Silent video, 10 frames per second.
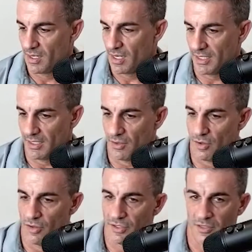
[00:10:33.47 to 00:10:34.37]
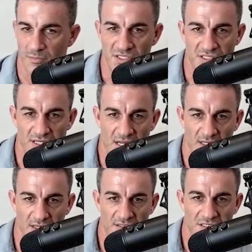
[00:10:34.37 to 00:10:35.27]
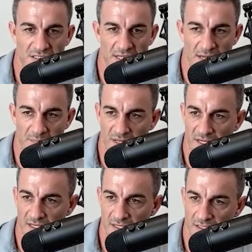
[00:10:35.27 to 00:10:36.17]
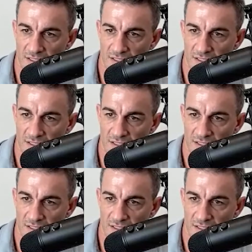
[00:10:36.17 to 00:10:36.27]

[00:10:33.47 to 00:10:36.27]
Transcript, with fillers: I get all the commission dollars that I paid